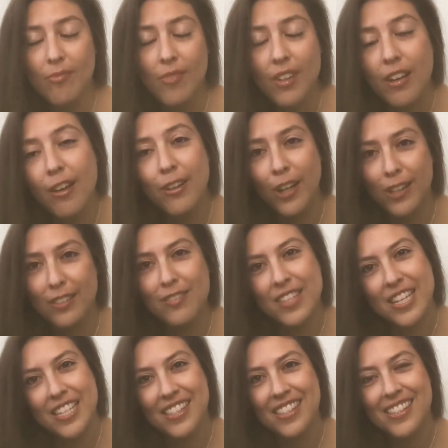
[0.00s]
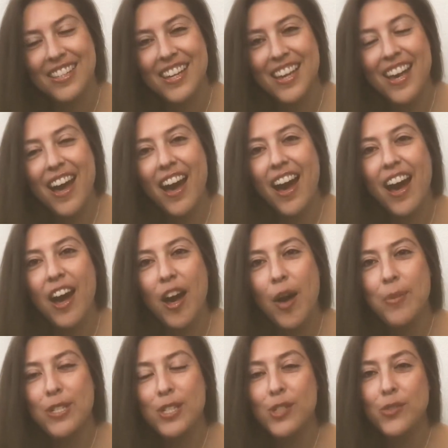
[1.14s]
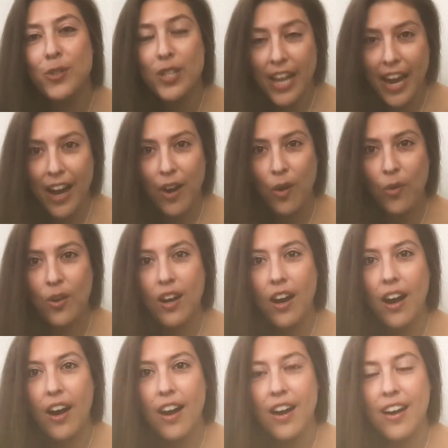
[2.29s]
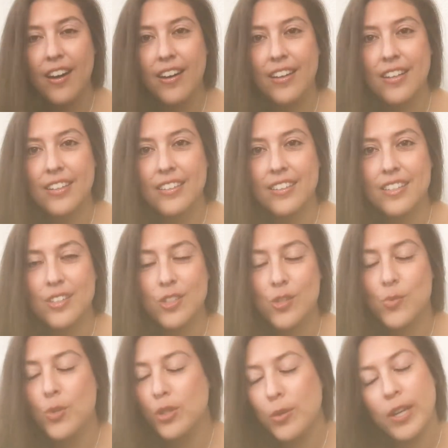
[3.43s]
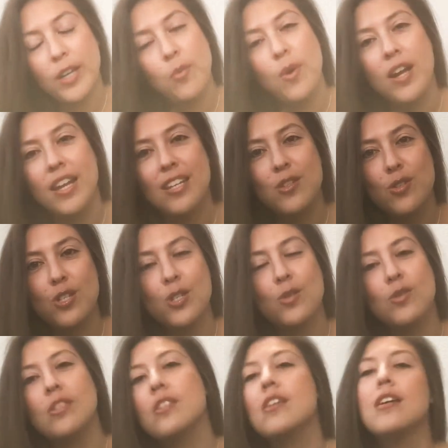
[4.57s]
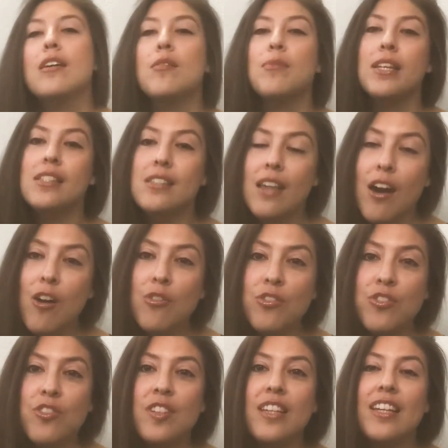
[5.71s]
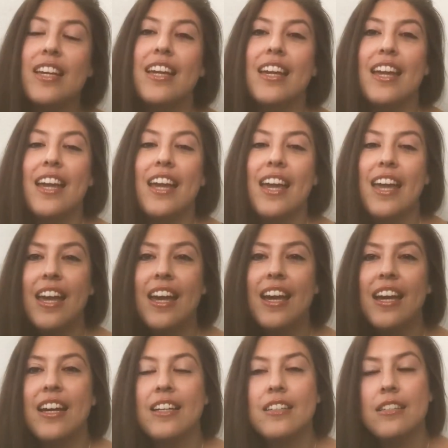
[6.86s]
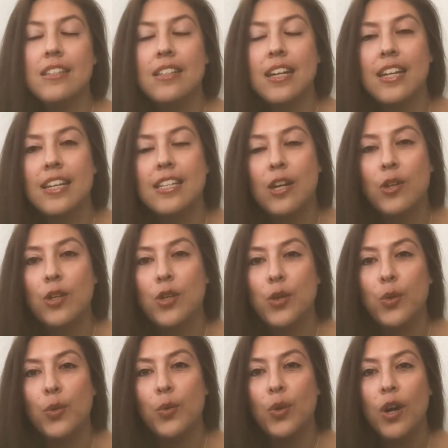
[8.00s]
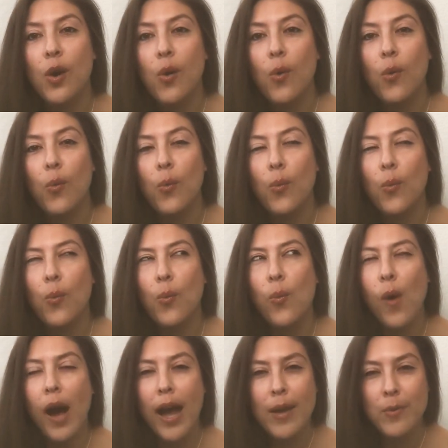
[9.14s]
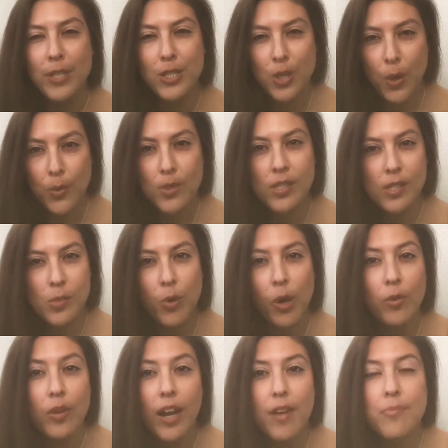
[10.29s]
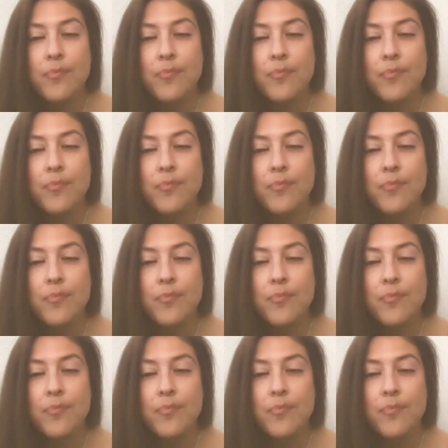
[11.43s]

on all of this. But just for now, just real quick, want to introduce myself and kind of tell you why we chose this program.